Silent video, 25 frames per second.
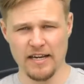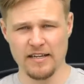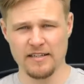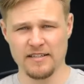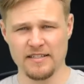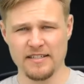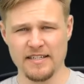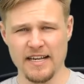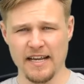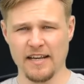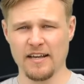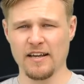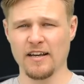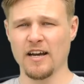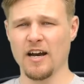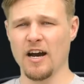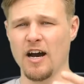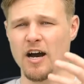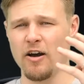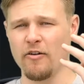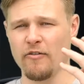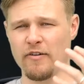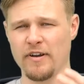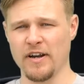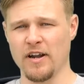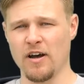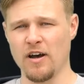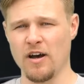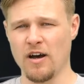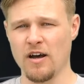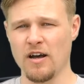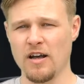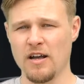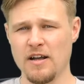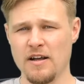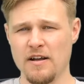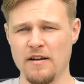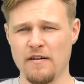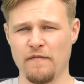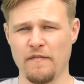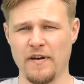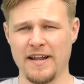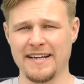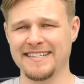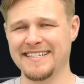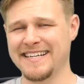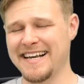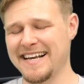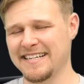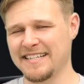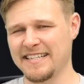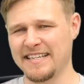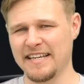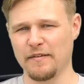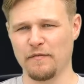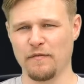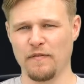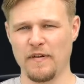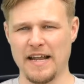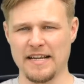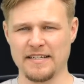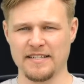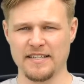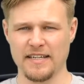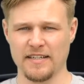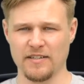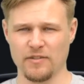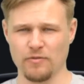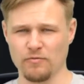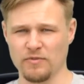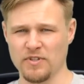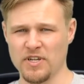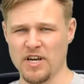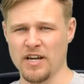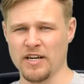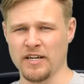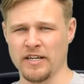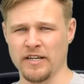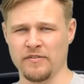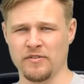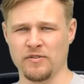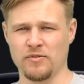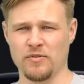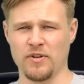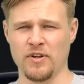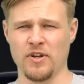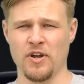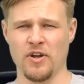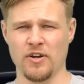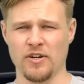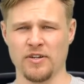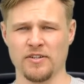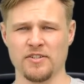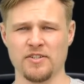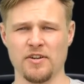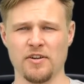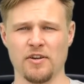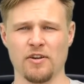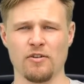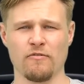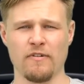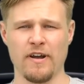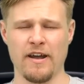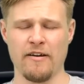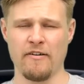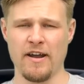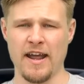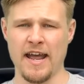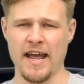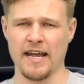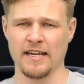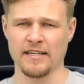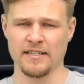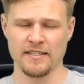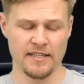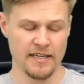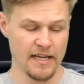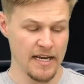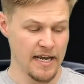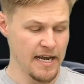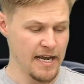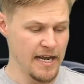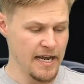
second car in our fantastic flat six alternatives to a 992 Carrera S.